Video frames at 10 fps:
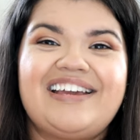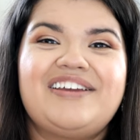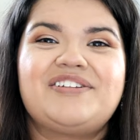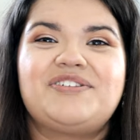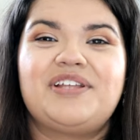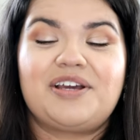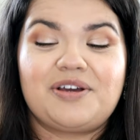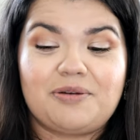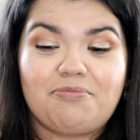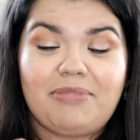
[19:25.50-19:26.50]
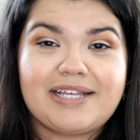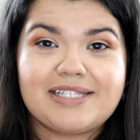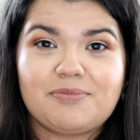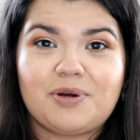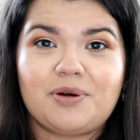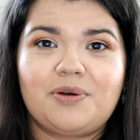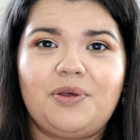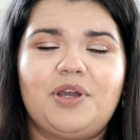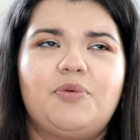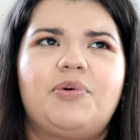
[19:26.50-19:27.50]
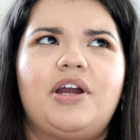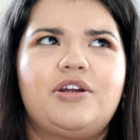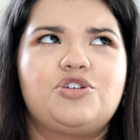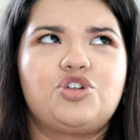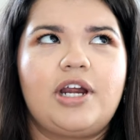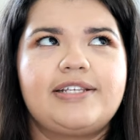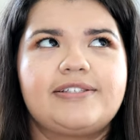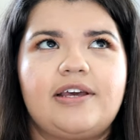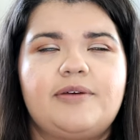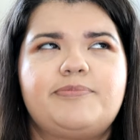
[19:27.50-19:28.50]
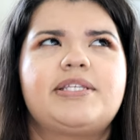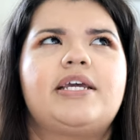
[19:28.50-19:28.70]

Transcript: yeah, you could do like a good bicep curl. You can work out your triceps.